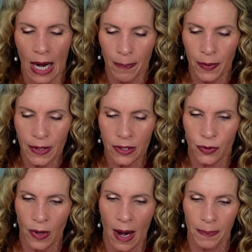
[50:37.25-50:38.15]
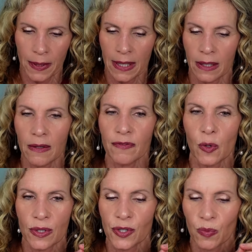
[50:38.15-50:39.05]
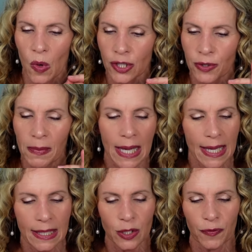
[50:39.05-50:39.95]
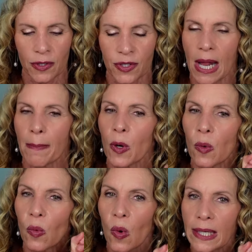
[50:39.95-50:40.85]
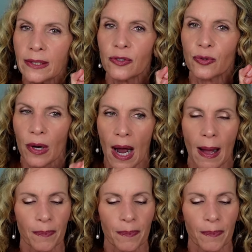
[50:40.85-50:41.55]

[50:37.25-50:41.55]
I put a drop here, of course, wash my hands first, and I put one drop.